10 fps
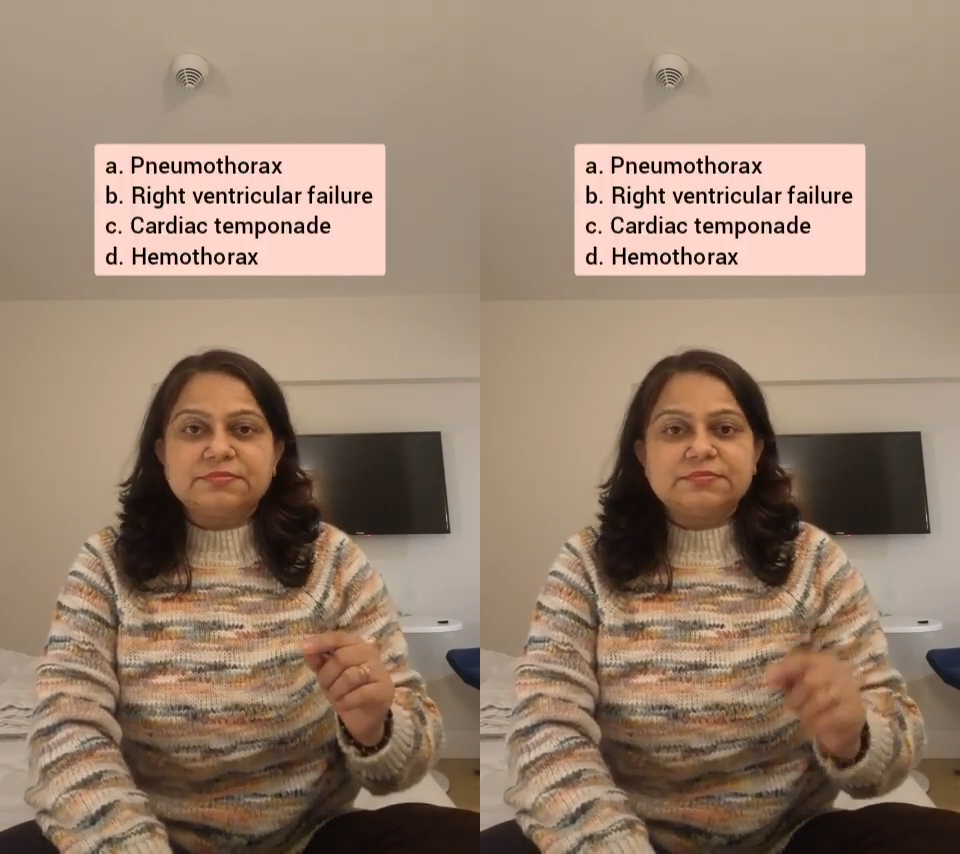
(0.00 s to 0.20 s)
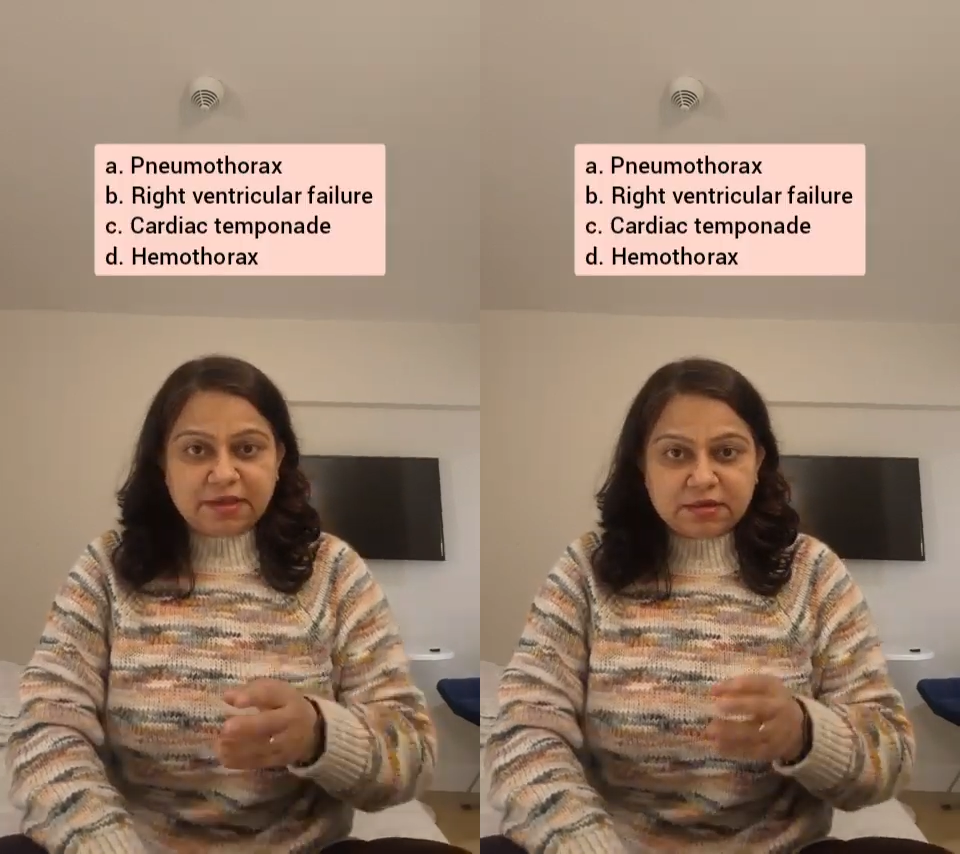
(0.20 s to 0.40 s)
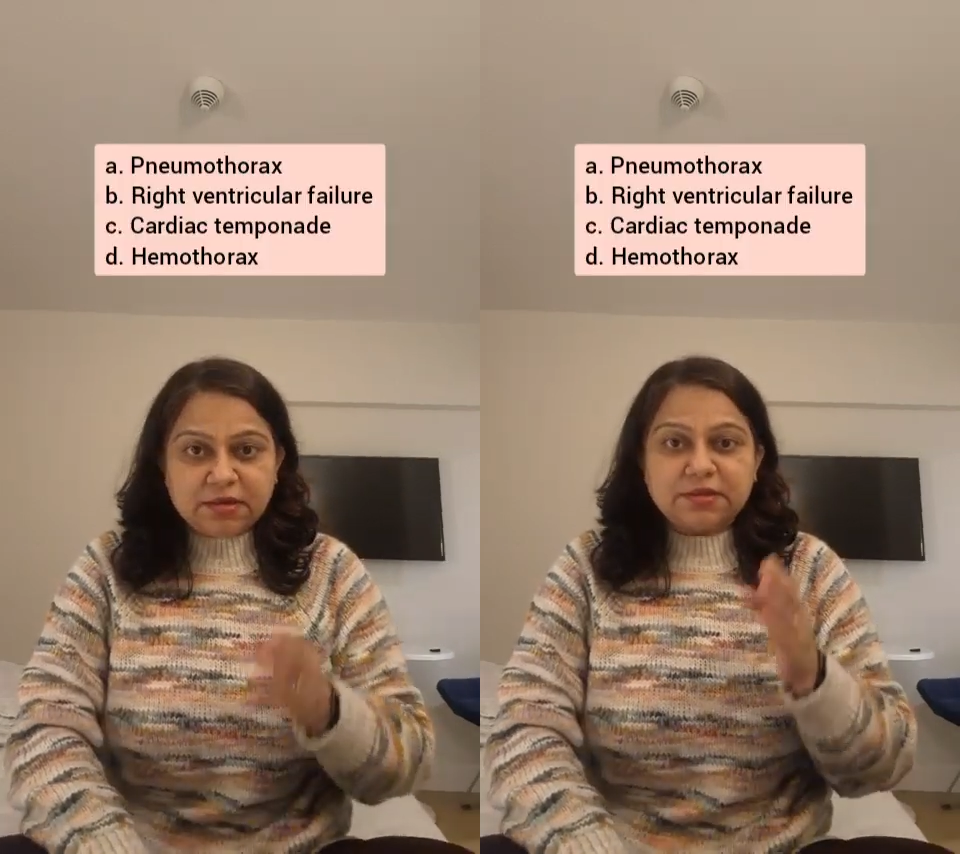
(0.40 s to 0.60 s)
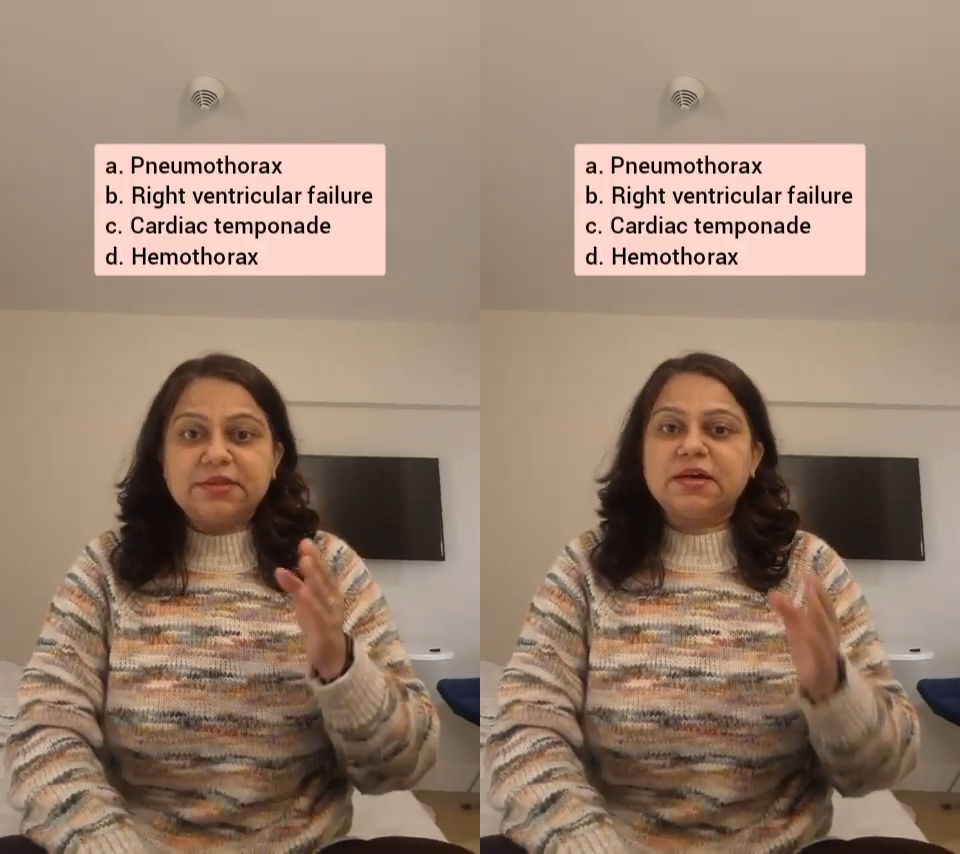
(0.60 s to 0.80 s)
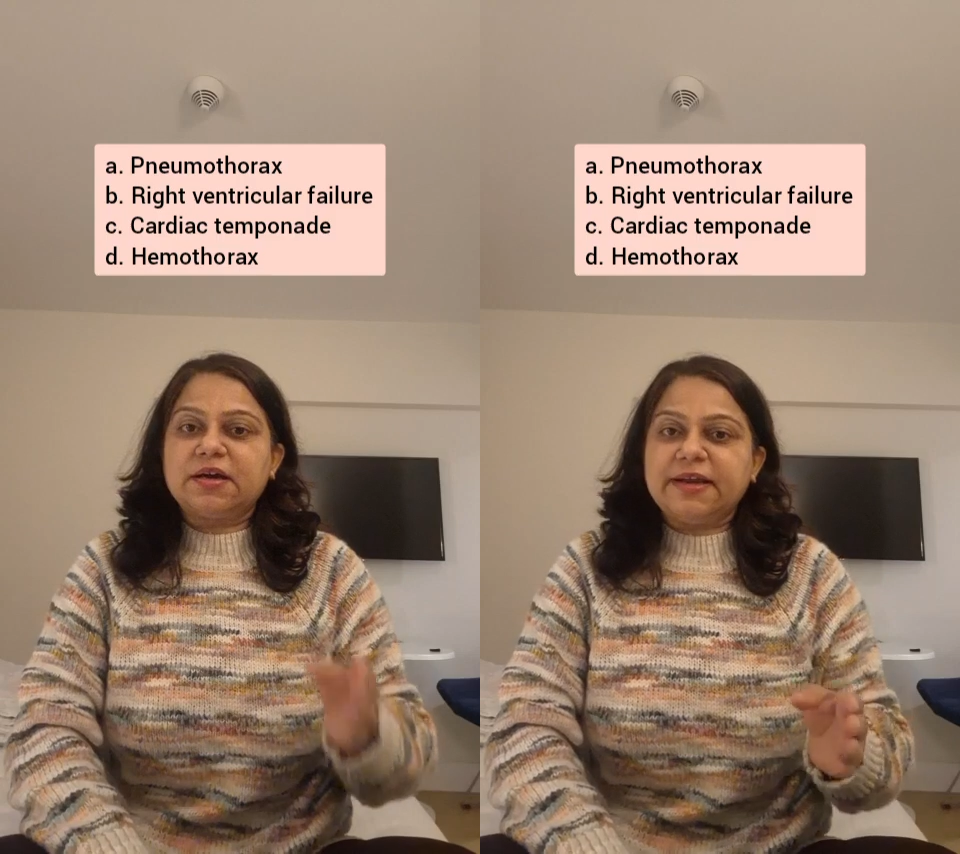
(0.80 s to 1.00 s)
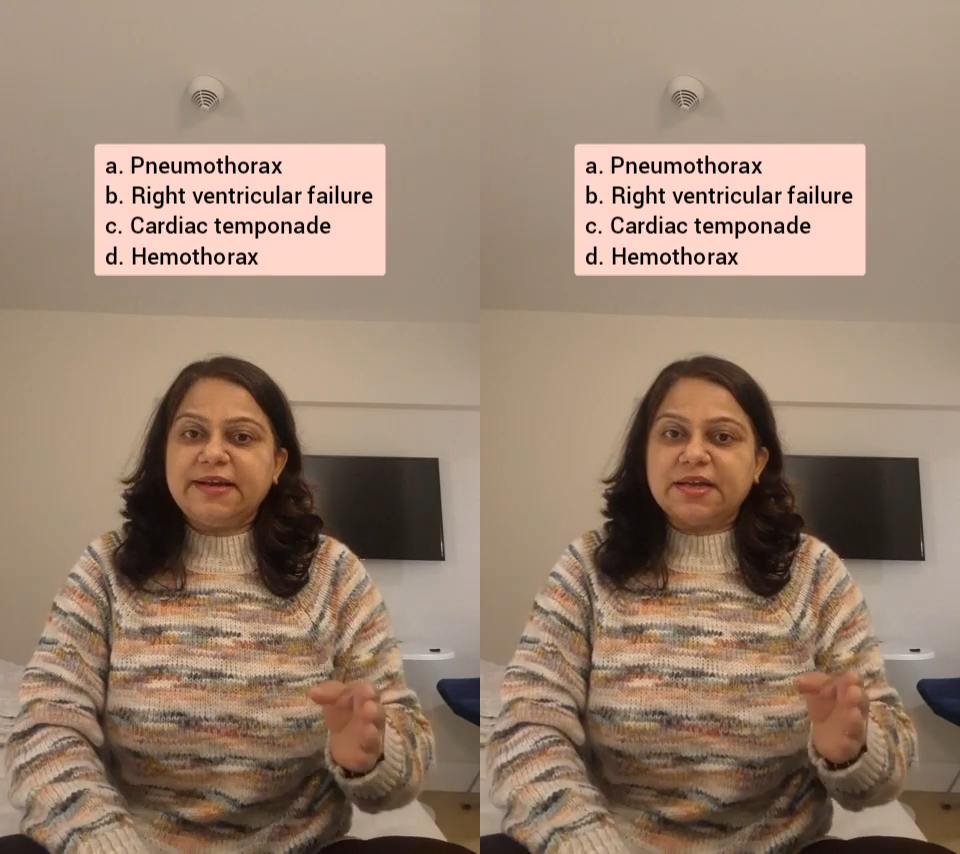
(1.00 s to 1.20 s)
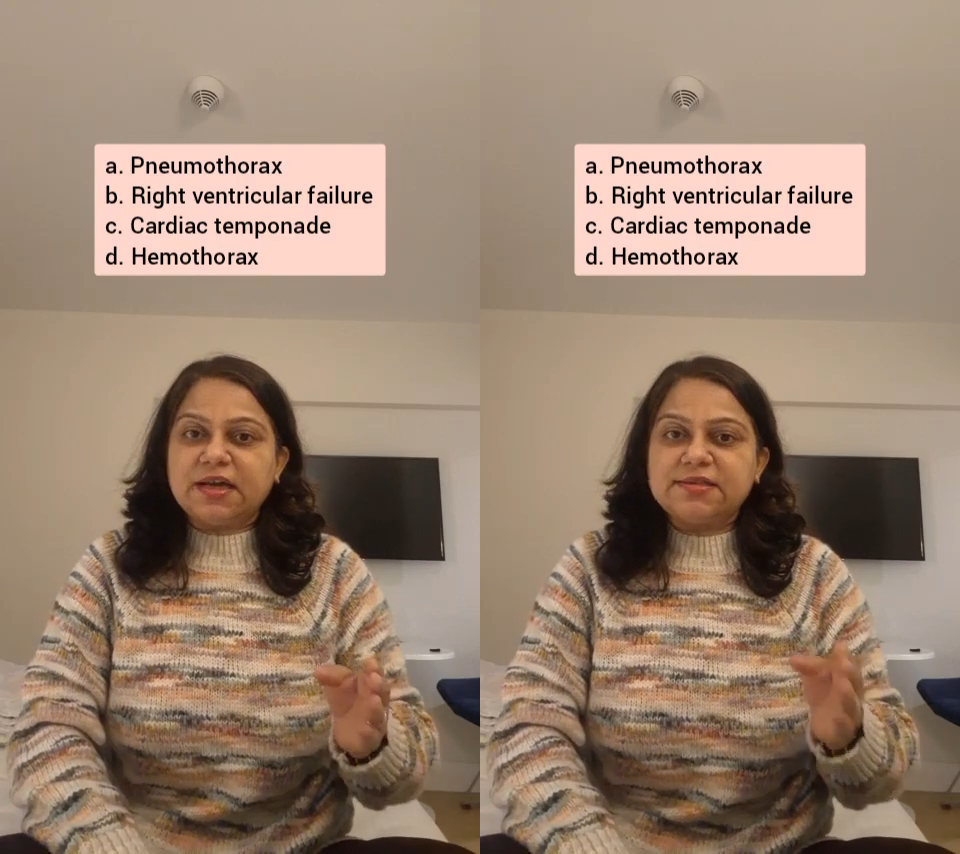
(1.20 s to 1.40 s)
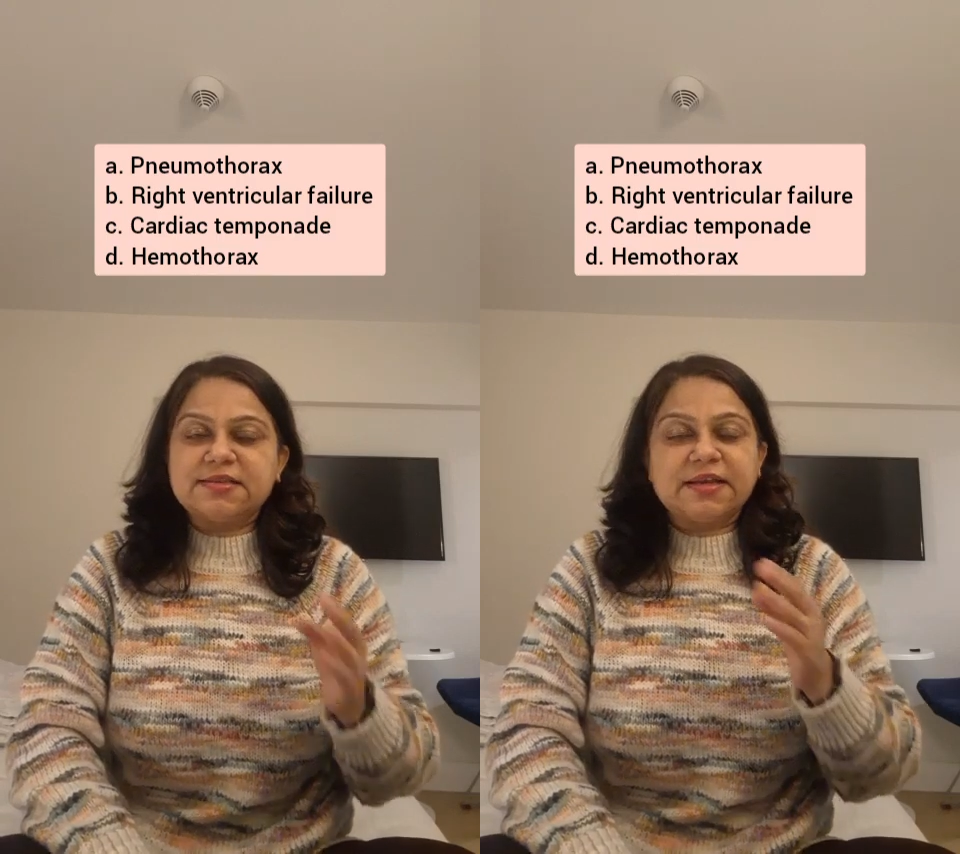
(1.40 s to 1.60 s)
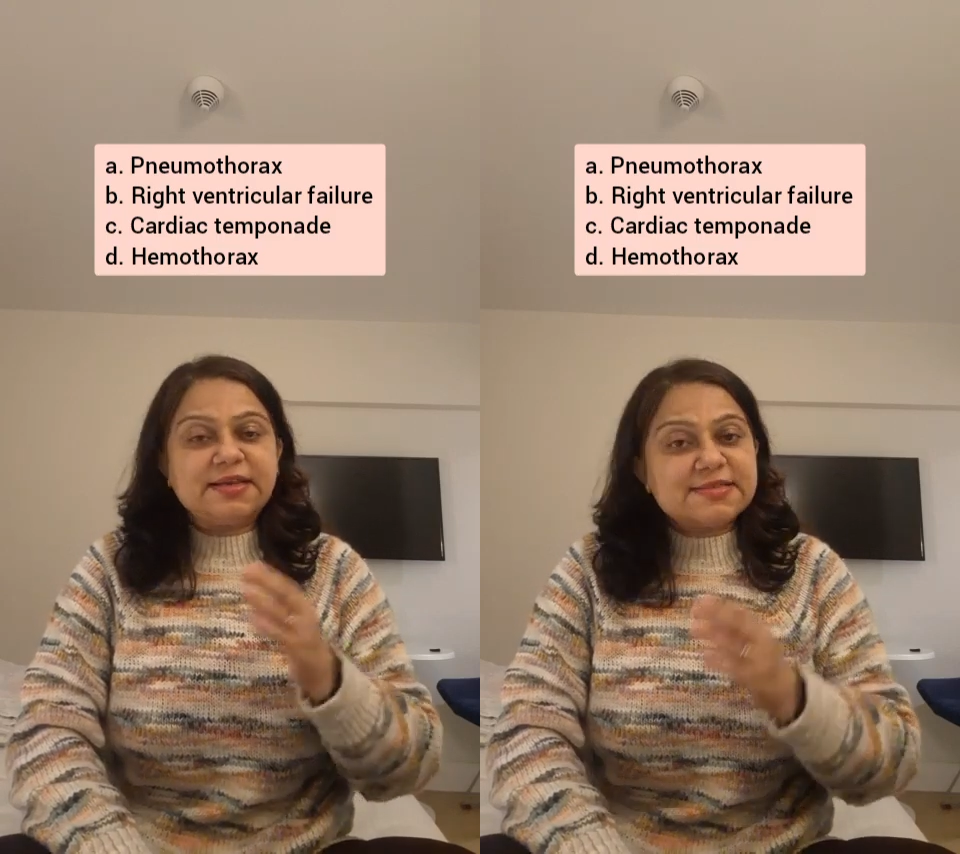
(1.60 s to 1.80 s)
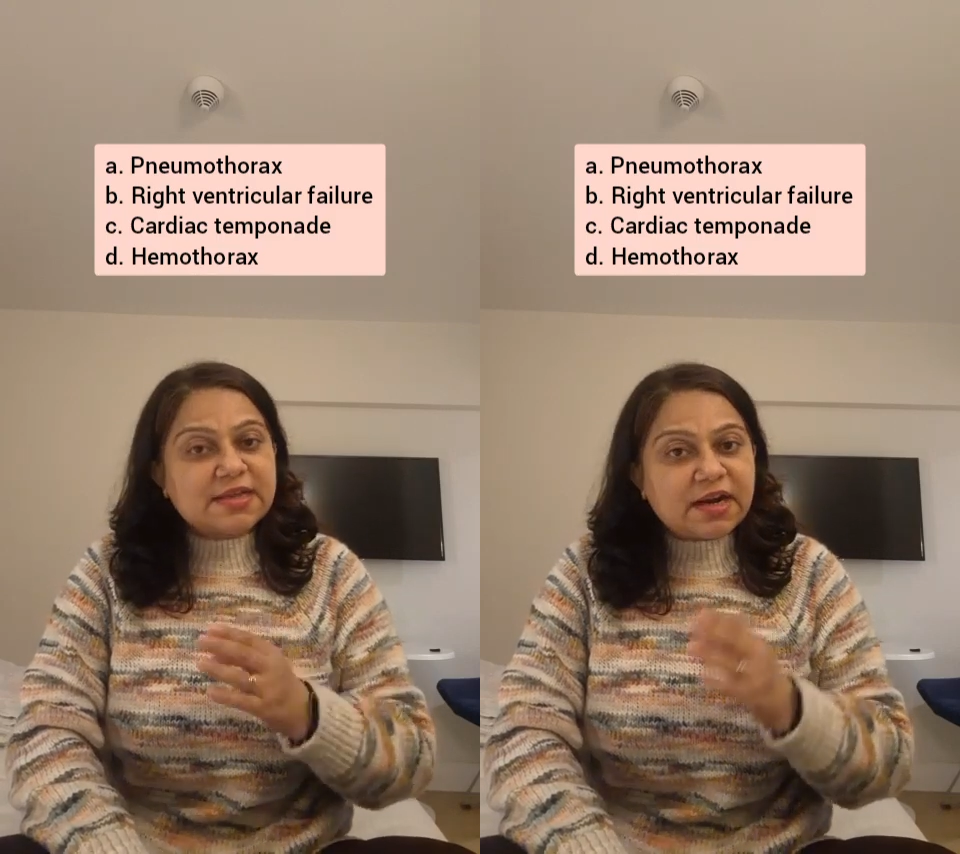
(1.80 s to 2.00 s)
Here the correct answer is